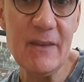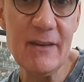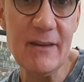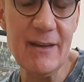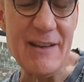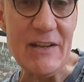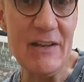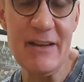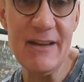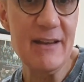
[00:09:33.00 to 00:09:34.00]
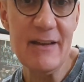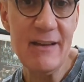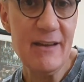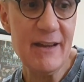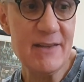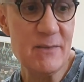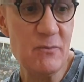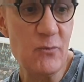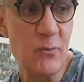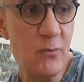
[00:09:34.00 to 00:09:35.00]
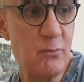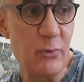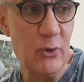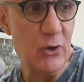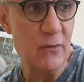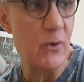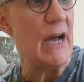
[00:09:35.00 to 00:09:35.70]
Yeah, it's beautiful.